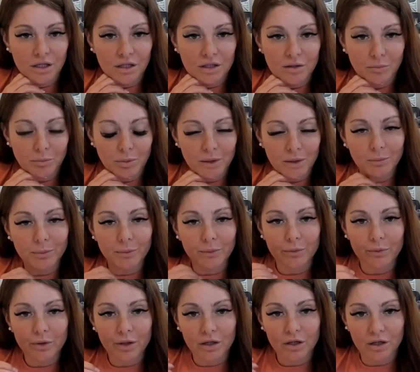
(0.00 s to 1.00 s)
The people
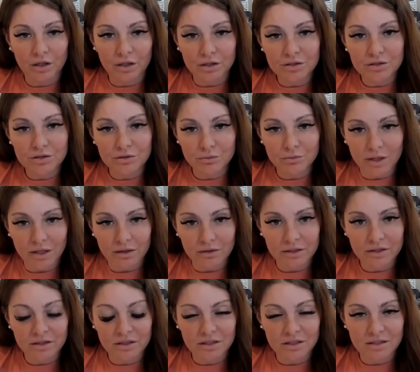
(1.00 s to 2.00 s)
who are going to do well
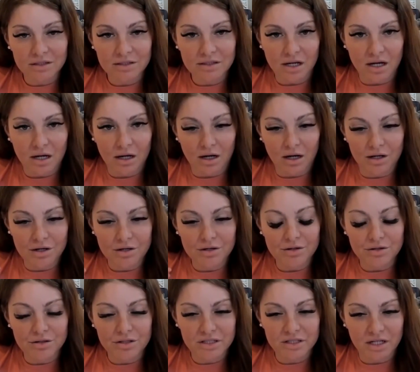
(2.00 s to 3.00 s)
at this
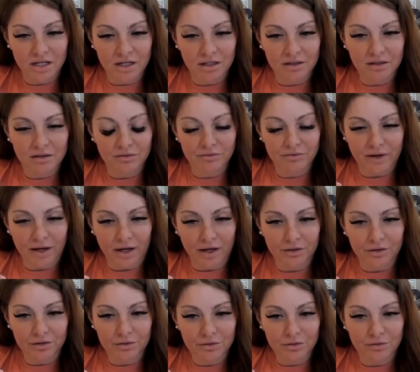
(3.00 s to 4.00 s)
understand the
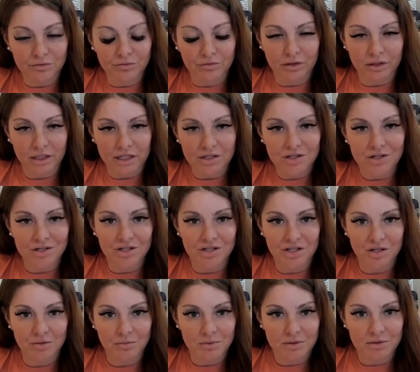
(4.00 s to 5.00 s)
value of
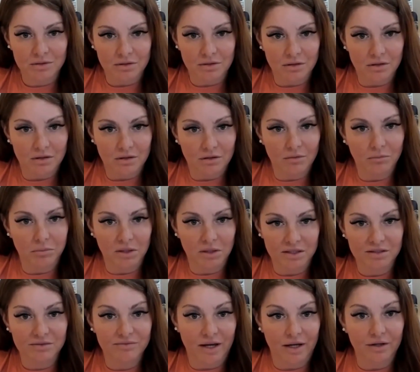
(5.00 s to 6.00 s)
relationships
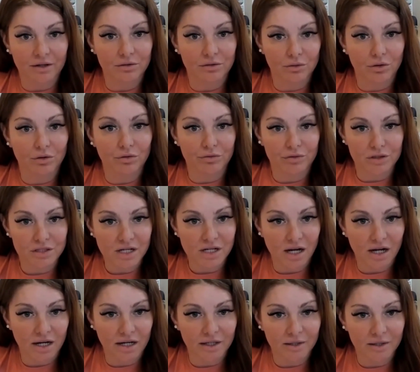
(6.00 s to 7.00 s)
plus value over
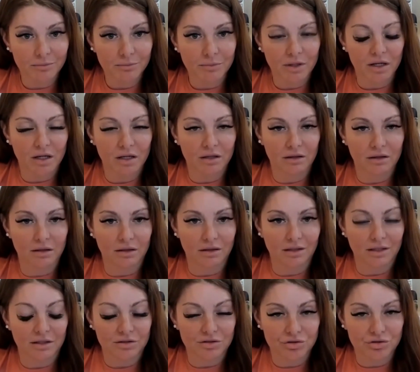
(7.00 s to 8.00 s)
time and
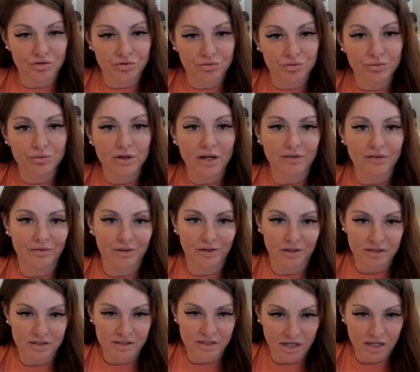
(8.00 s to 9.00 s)
the true effort
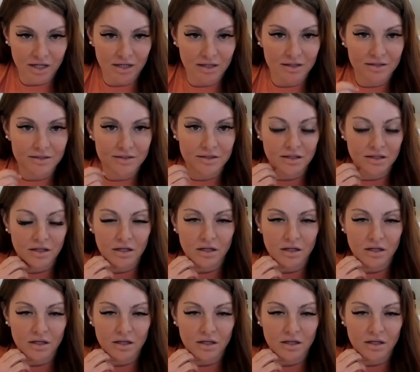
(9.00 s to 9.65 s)
it takes.